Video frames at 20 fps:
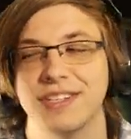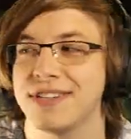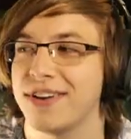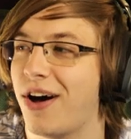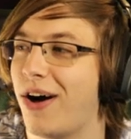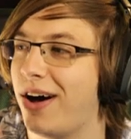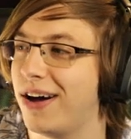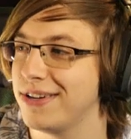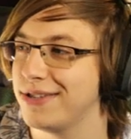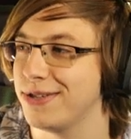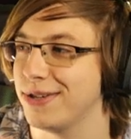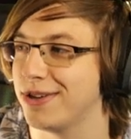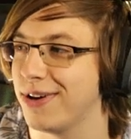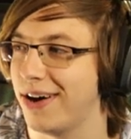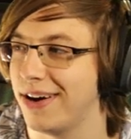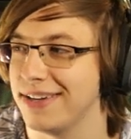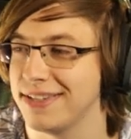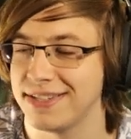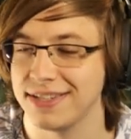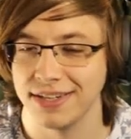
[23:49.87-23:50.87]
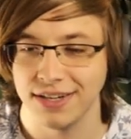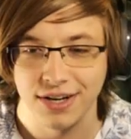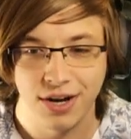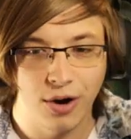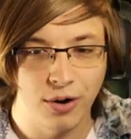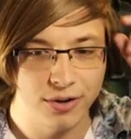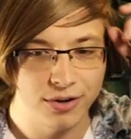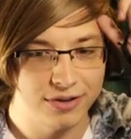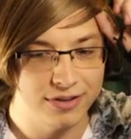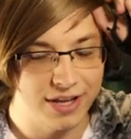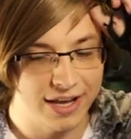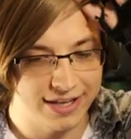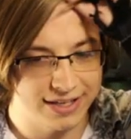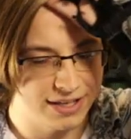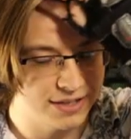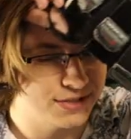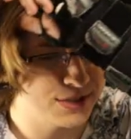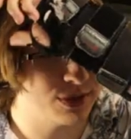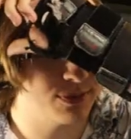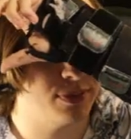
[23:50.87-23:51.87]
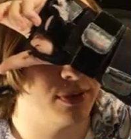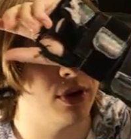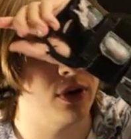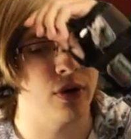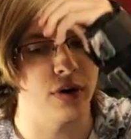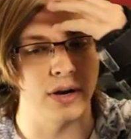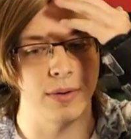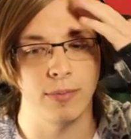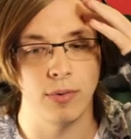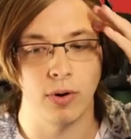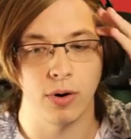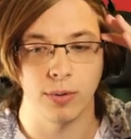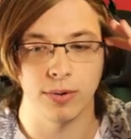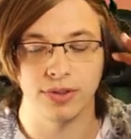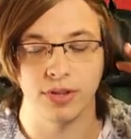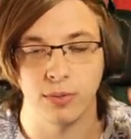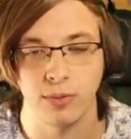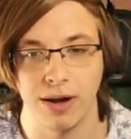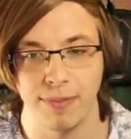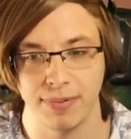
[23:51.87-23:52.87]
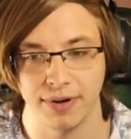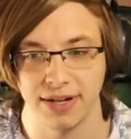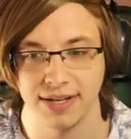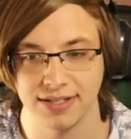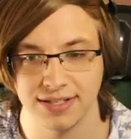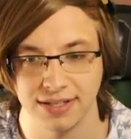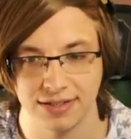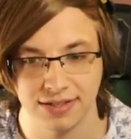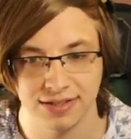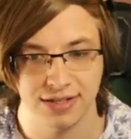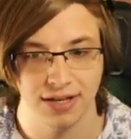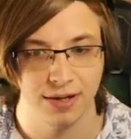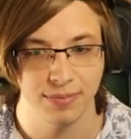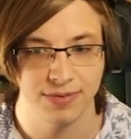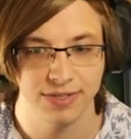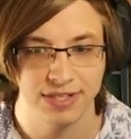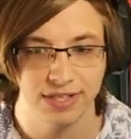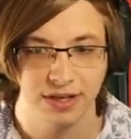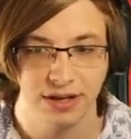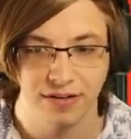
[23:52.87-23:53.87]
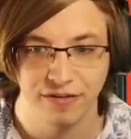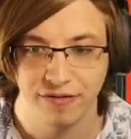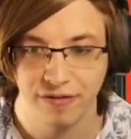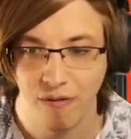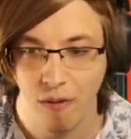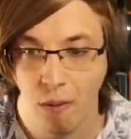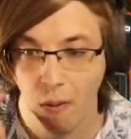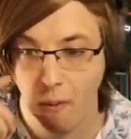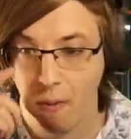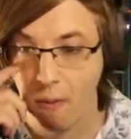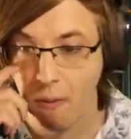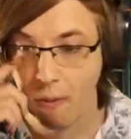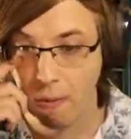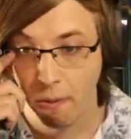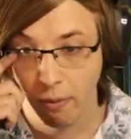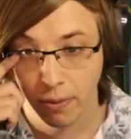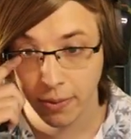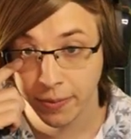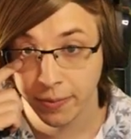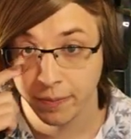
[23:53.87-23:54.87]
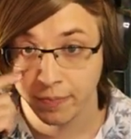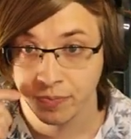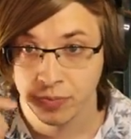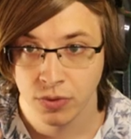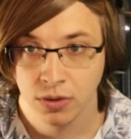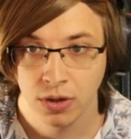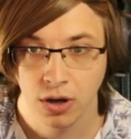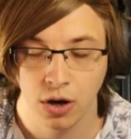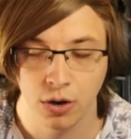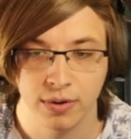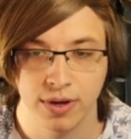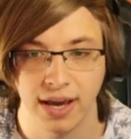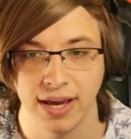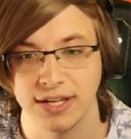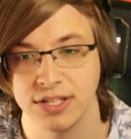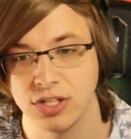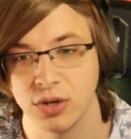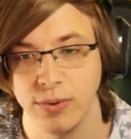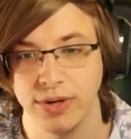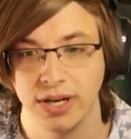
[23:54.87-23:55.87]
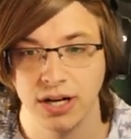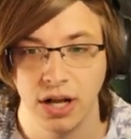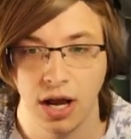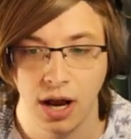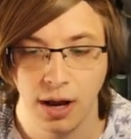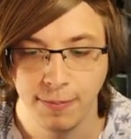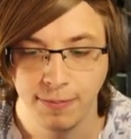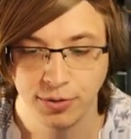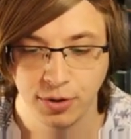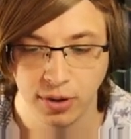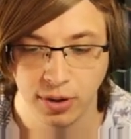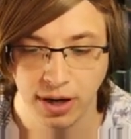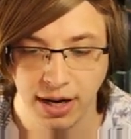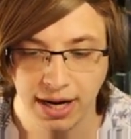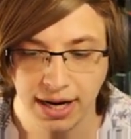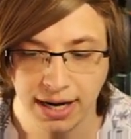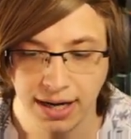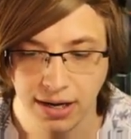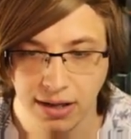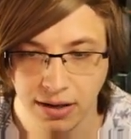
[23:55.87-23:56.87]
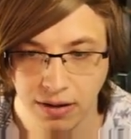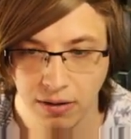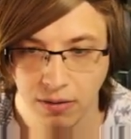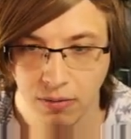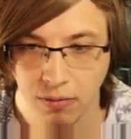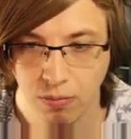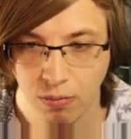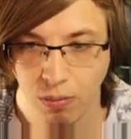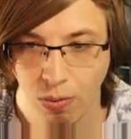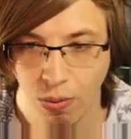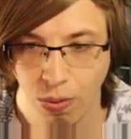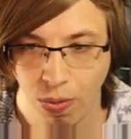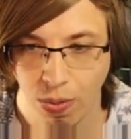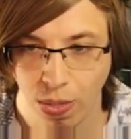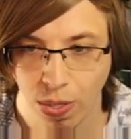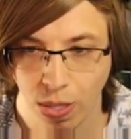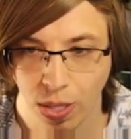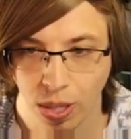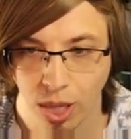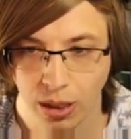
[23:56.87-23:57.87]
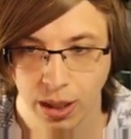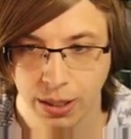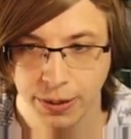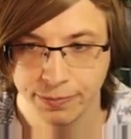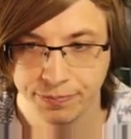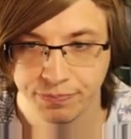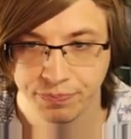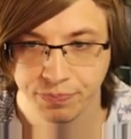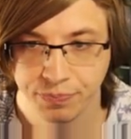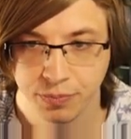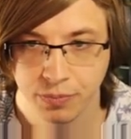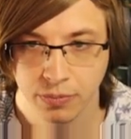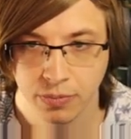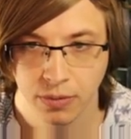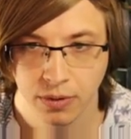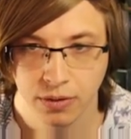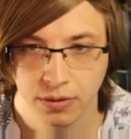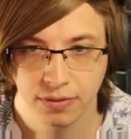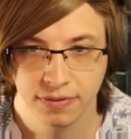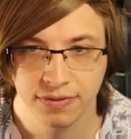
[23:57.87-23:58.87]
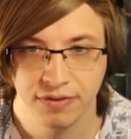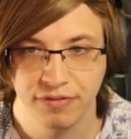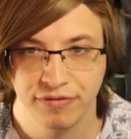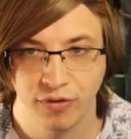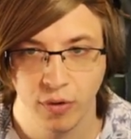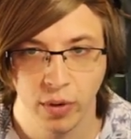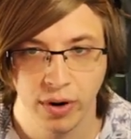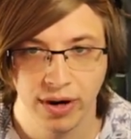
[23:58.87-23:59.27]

also constantly know you're like exploring more with the weapon essence type stuff. Okay, so we could upgrade the Void